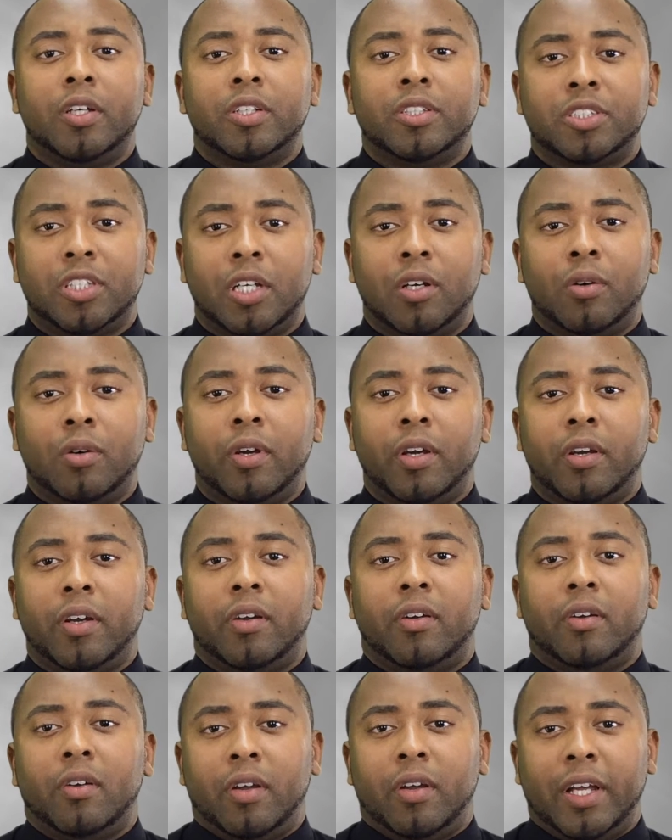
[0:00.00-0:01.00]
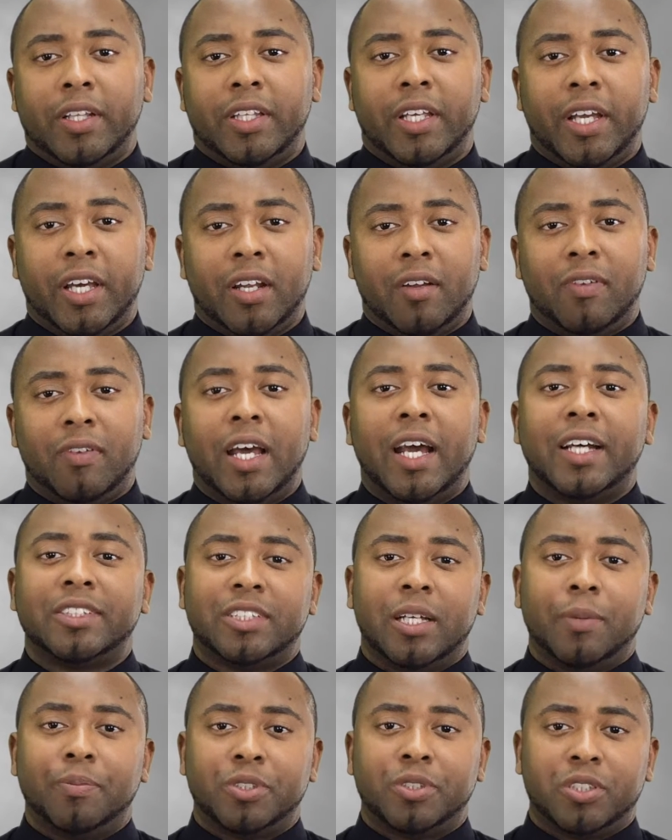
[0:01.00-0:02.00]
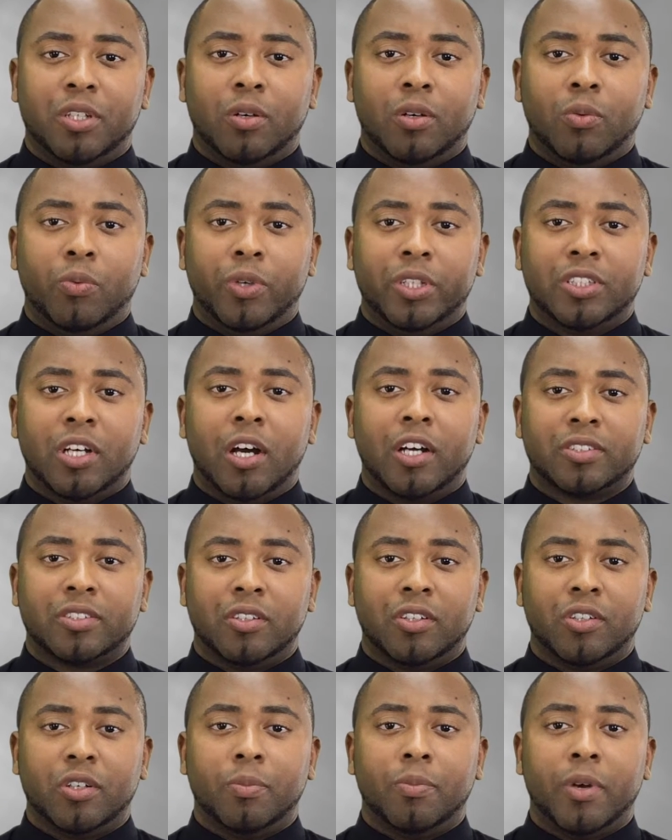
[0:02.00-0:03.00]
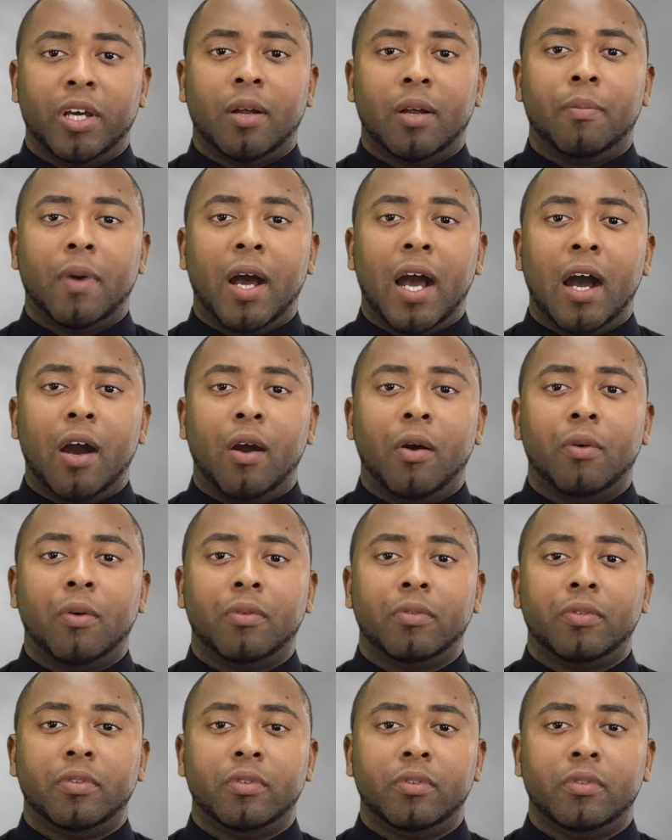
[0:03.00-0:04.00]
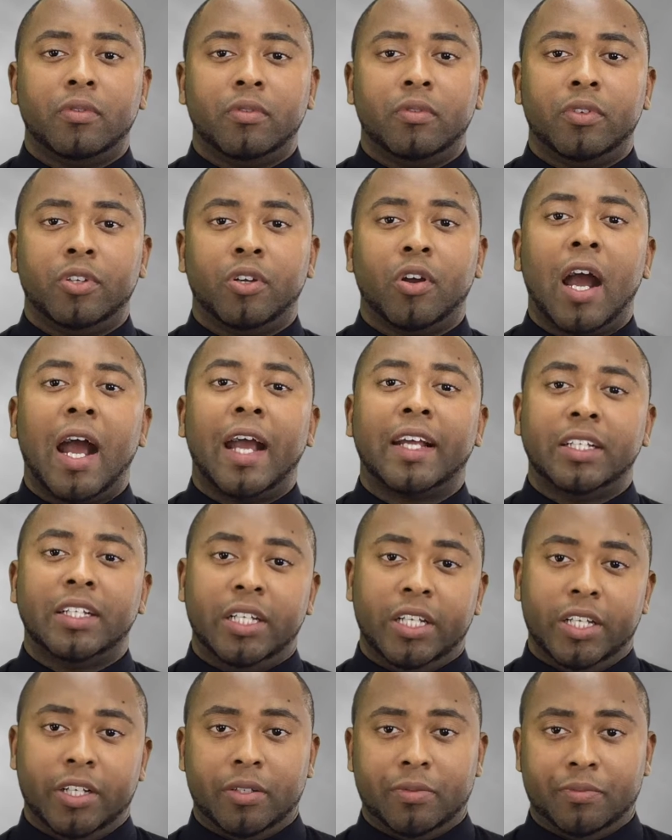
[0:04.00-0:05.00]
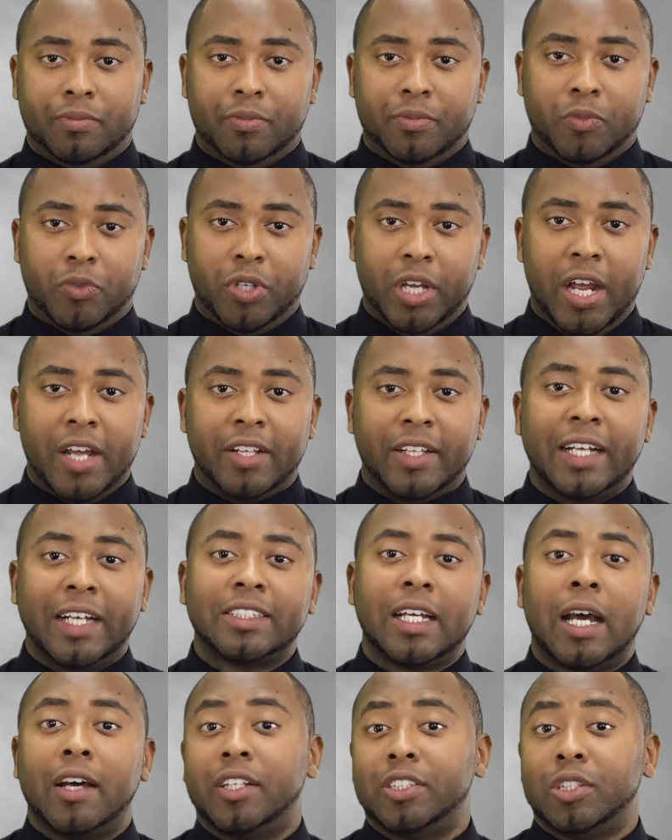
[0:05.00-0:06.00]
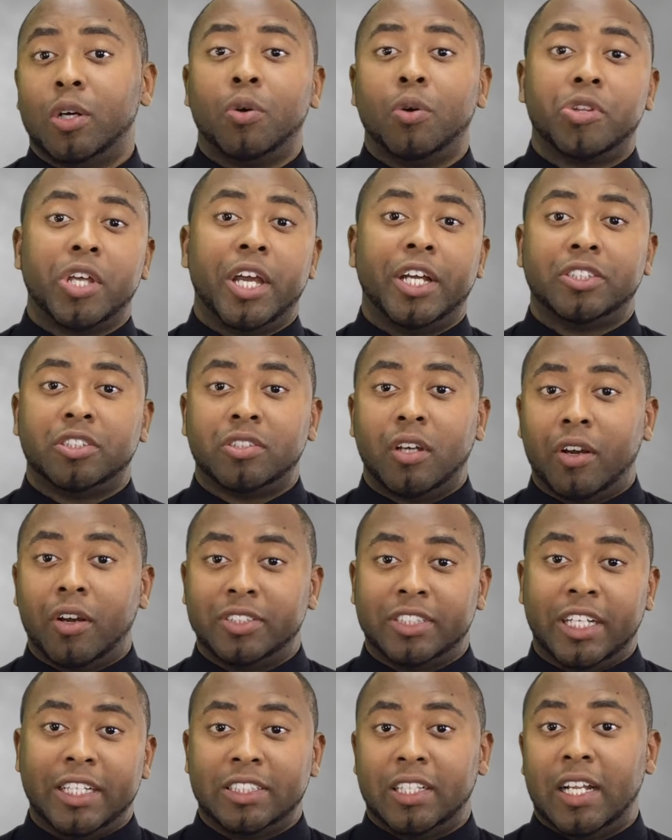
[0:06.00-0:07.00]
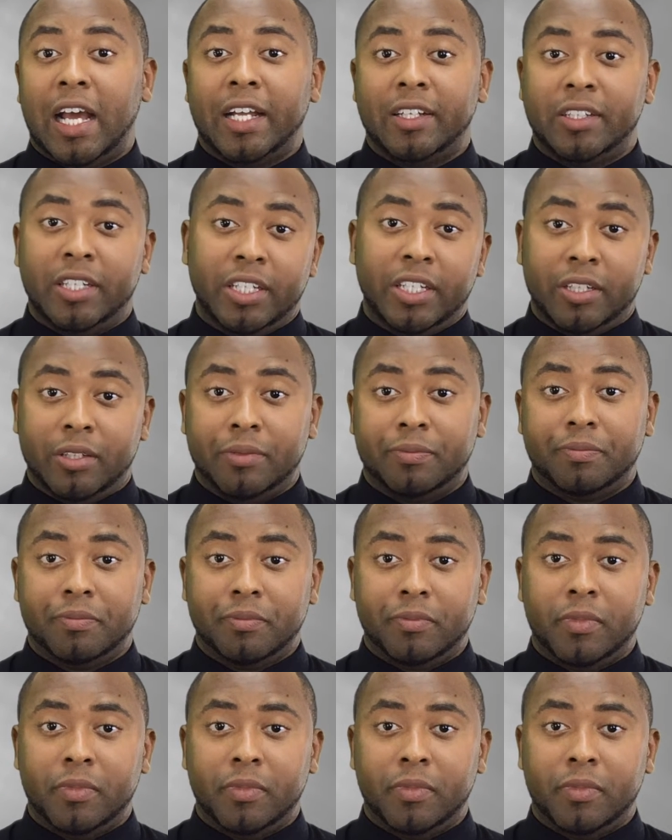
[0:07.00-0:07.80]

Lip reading: So at the end of last episode, we talked a little bit about your idea, okay? That's how this whole thing starts, as an idea.